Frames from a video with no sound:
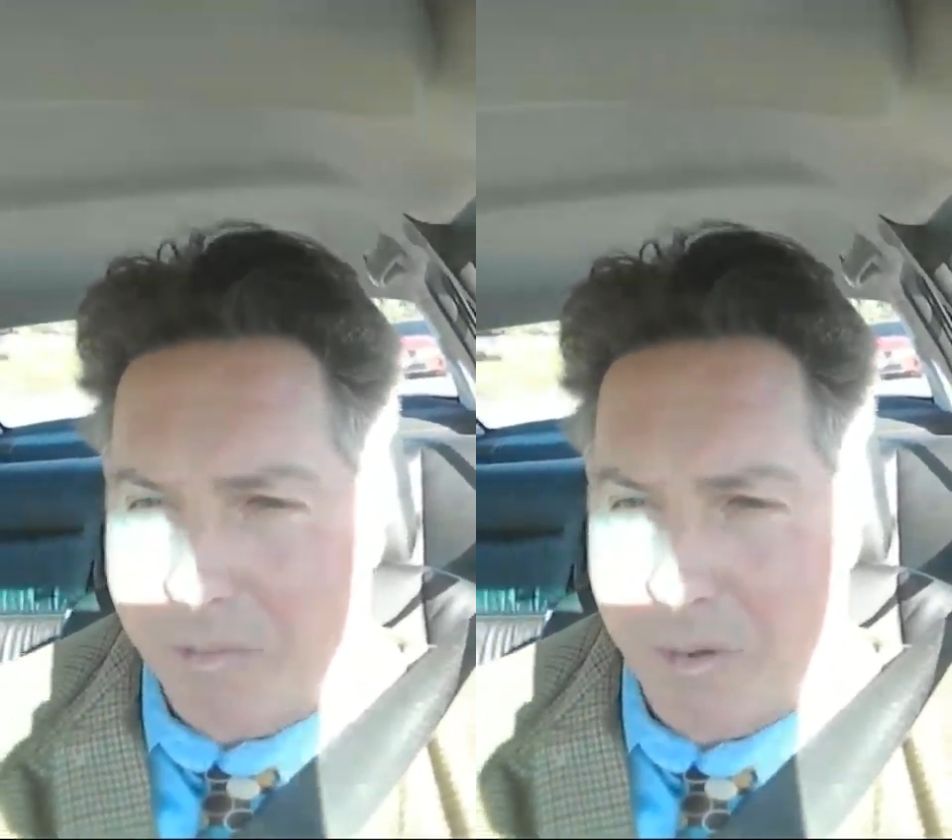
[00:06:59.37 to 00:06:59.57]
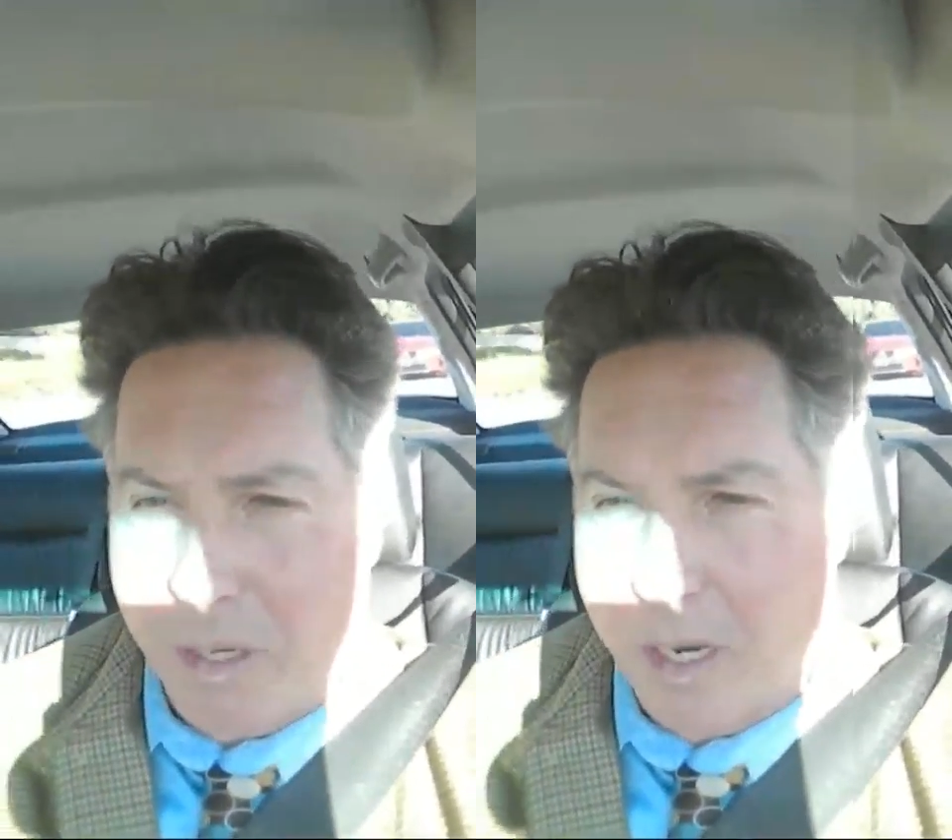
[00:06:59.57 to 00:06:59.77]

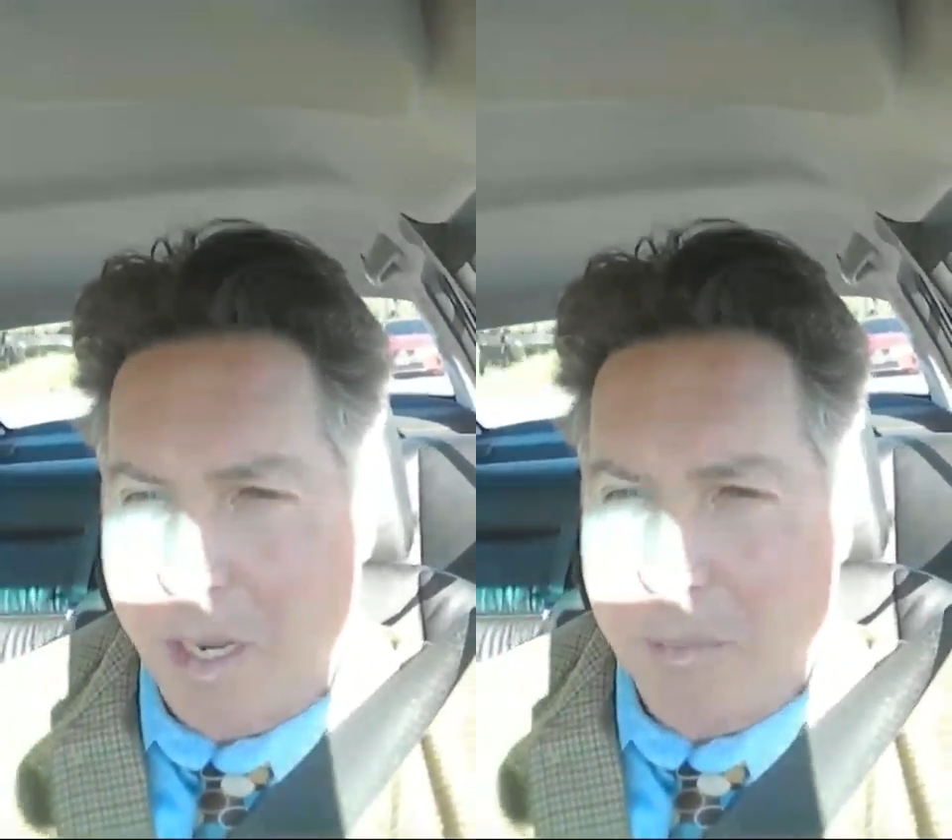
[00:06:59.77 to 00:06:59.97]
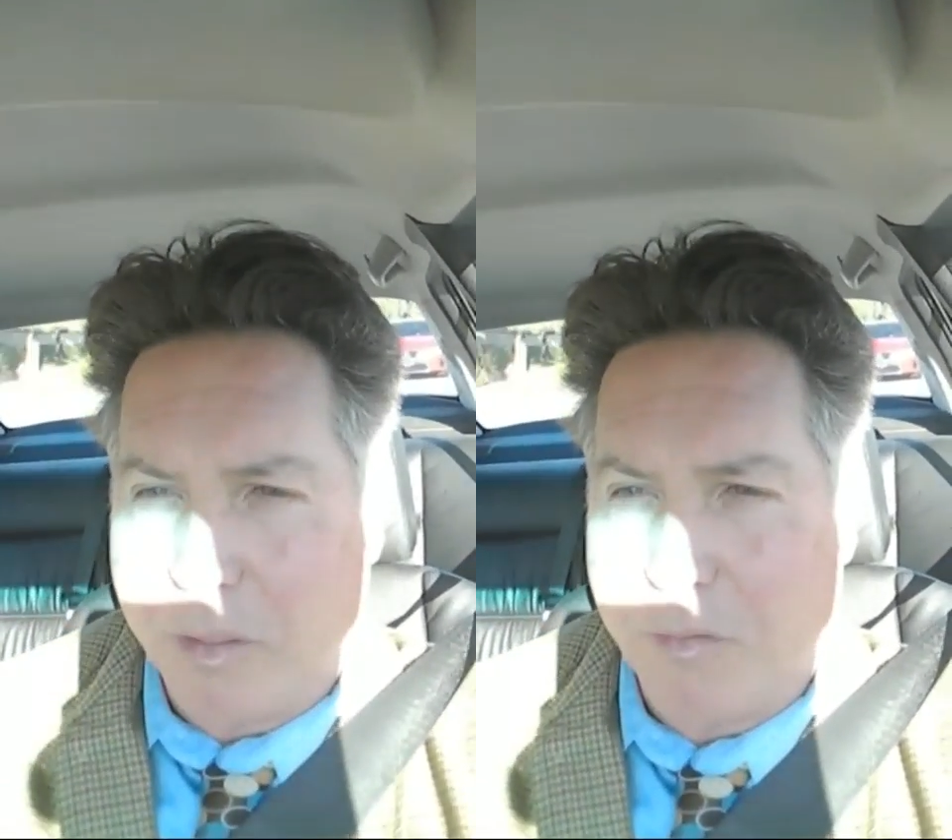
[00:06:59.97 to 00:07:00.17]
and
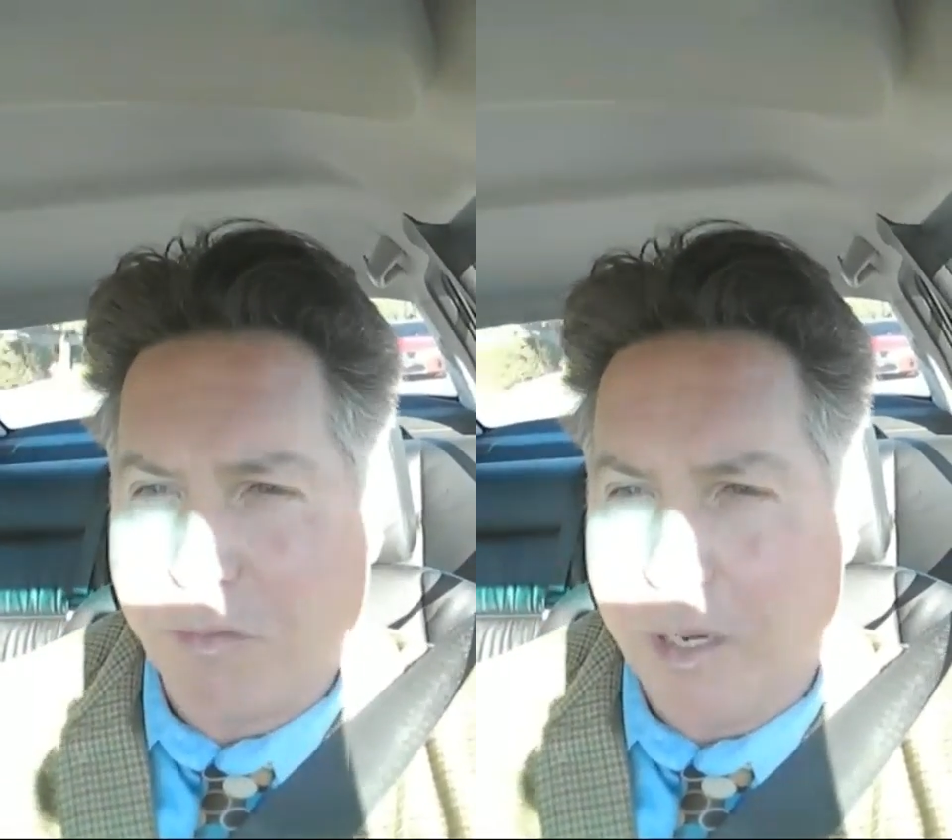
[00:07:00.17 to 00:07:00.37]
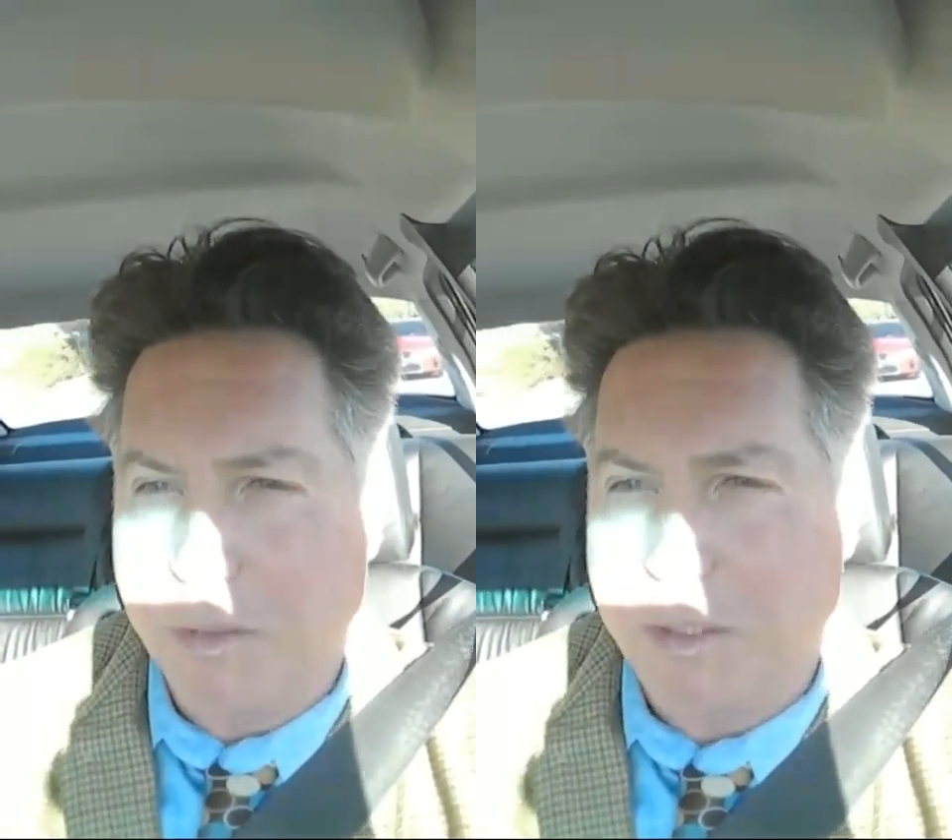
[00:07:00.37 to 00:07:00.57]
I believe
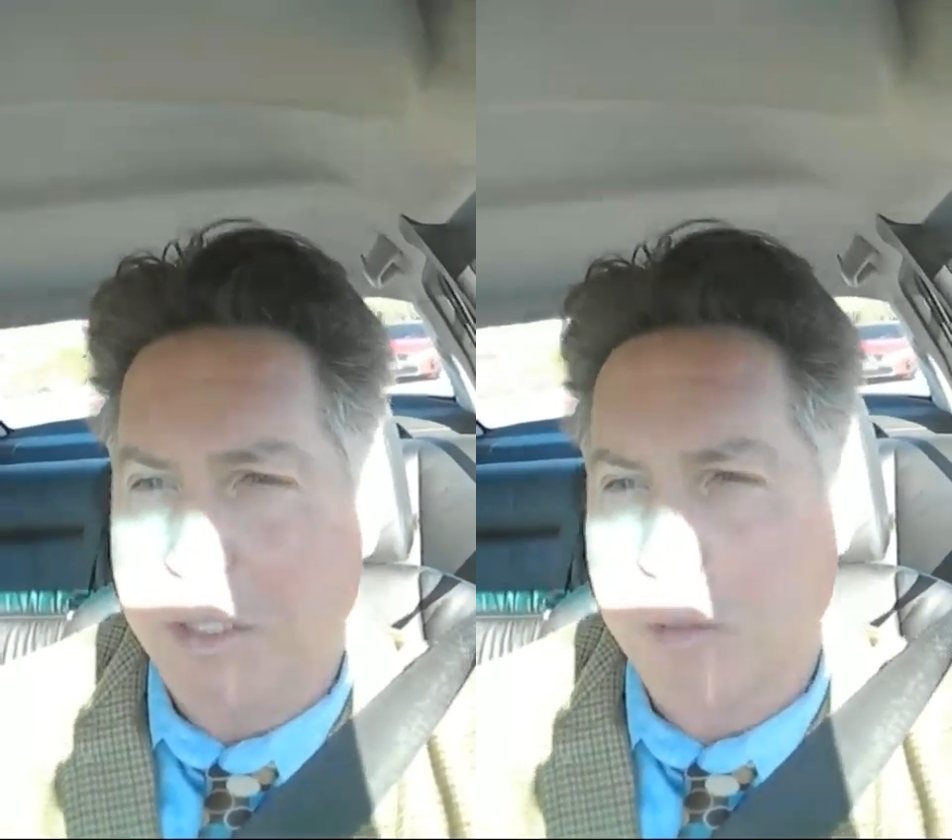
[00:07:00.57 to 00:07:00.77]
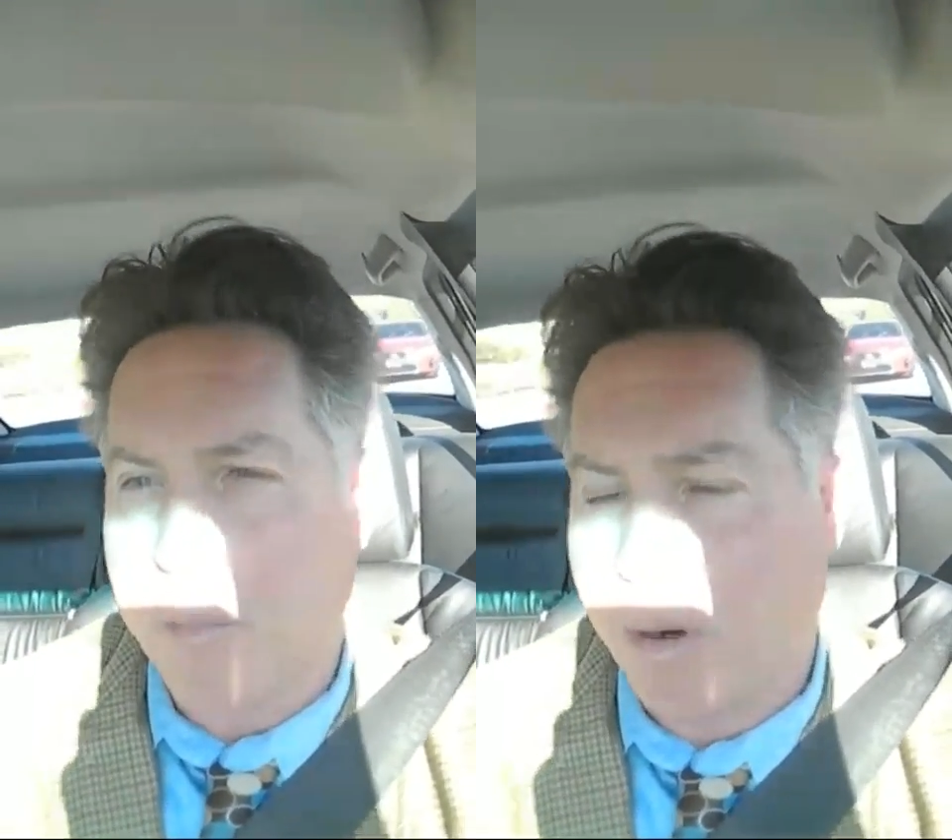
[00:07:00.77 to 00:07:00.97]

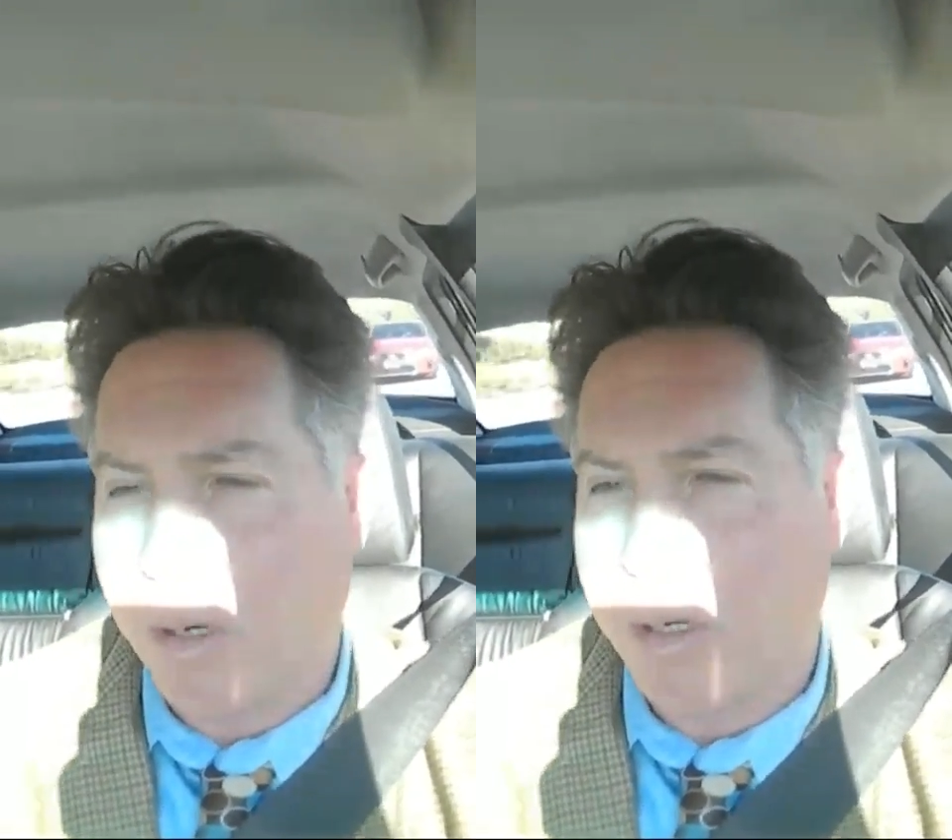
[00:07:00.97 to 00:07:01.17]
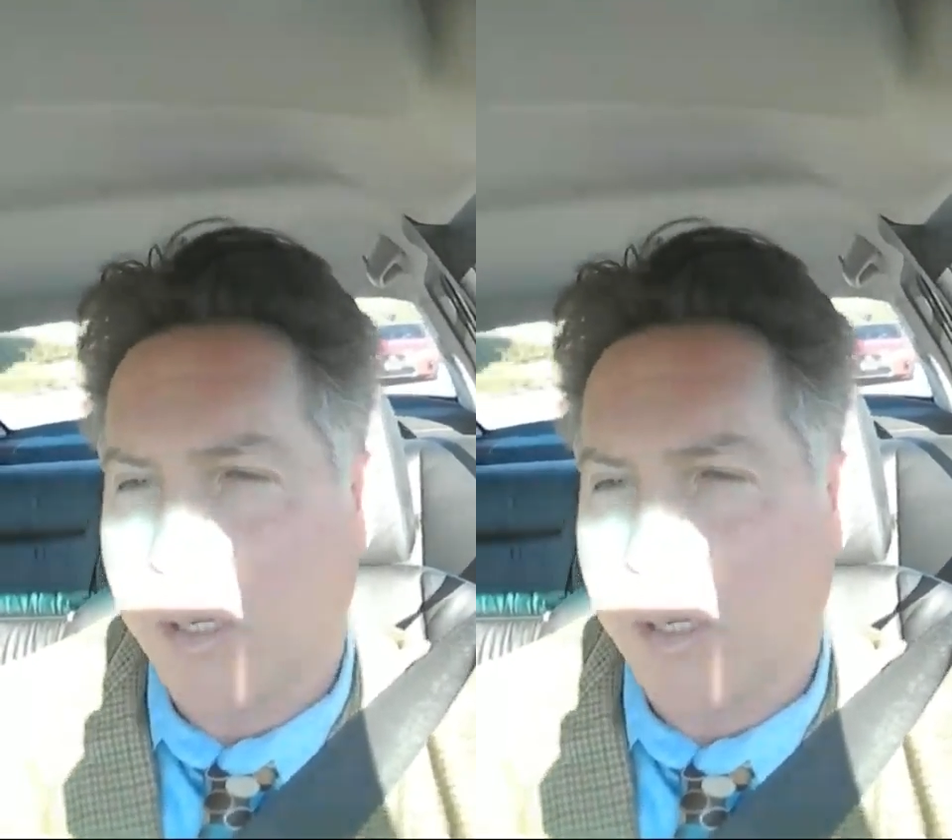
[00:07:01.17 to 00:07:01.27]
viruses are part